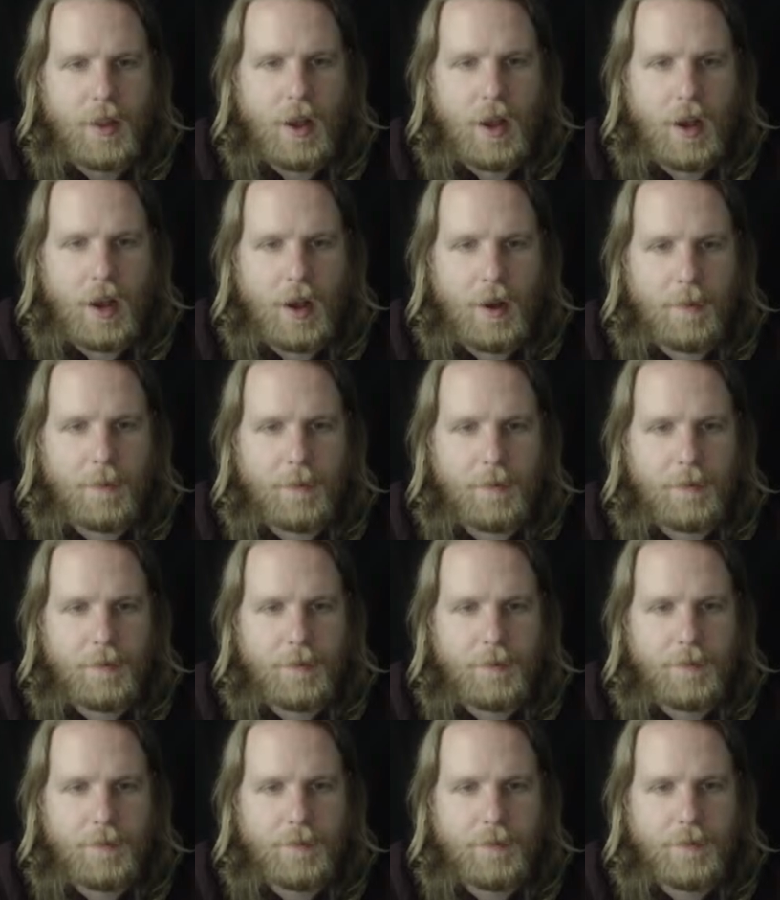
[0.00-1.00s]

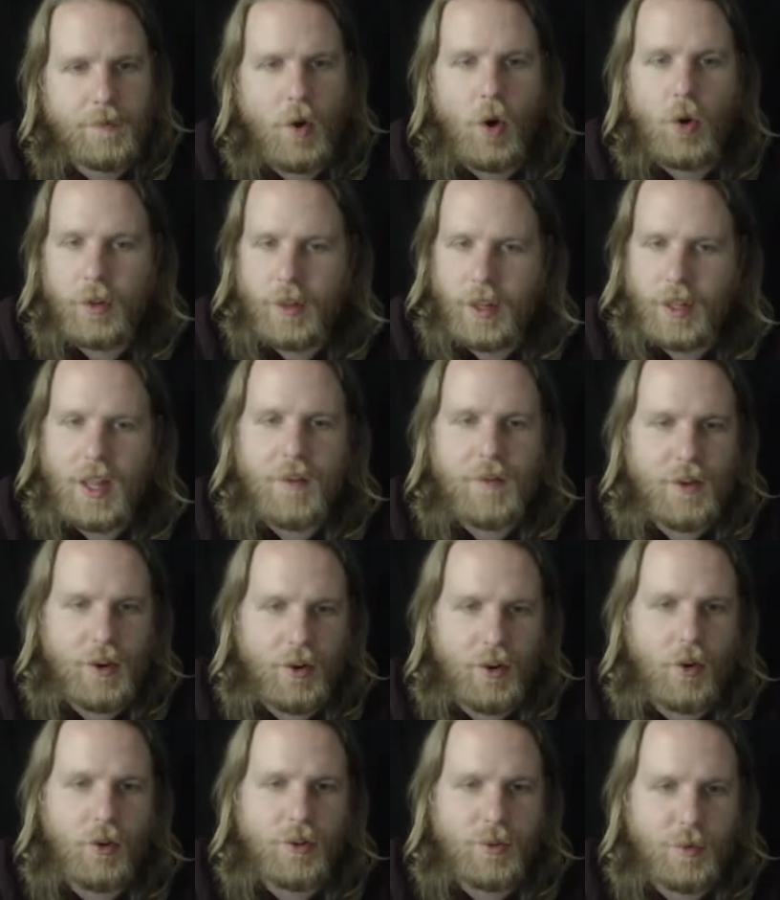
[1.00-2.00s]
Only
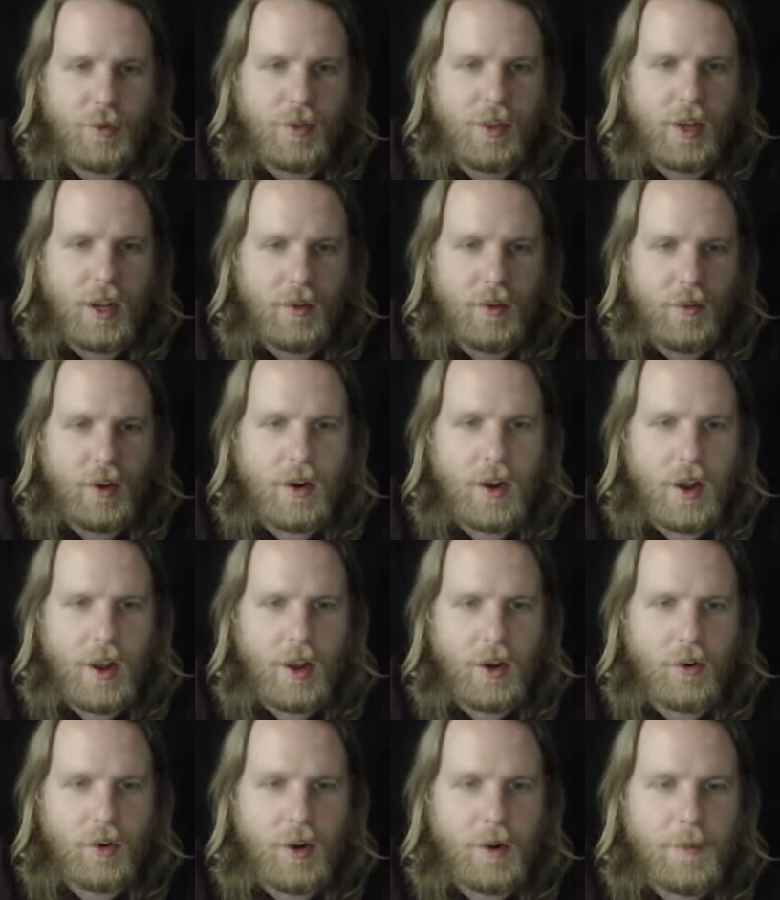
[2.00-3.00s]
11-year-olds would think of it. I
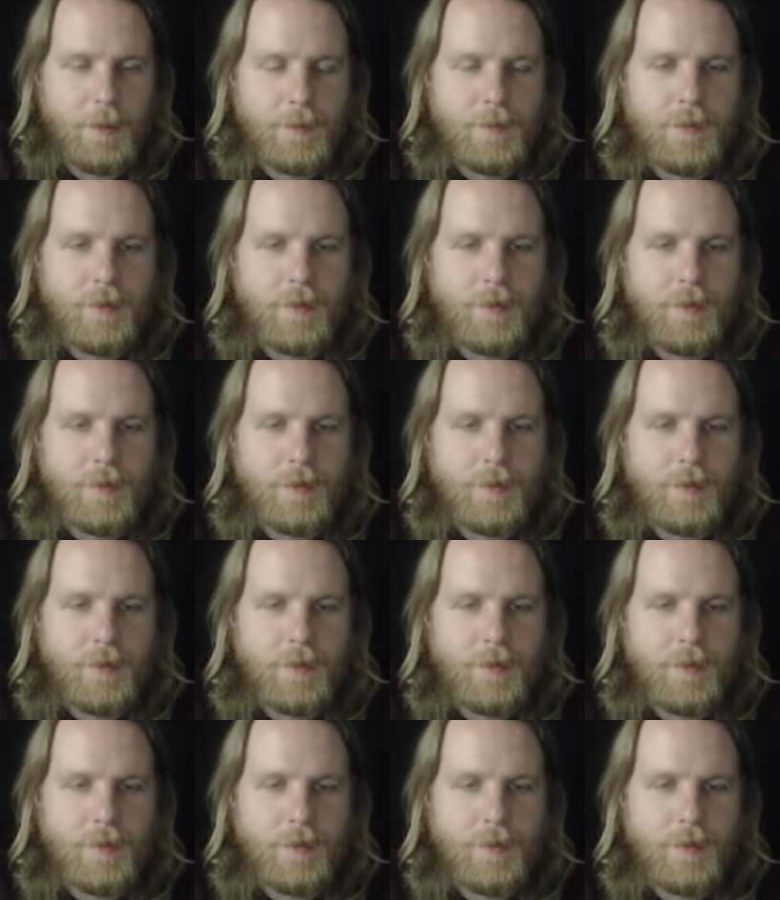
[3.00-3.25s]
agree.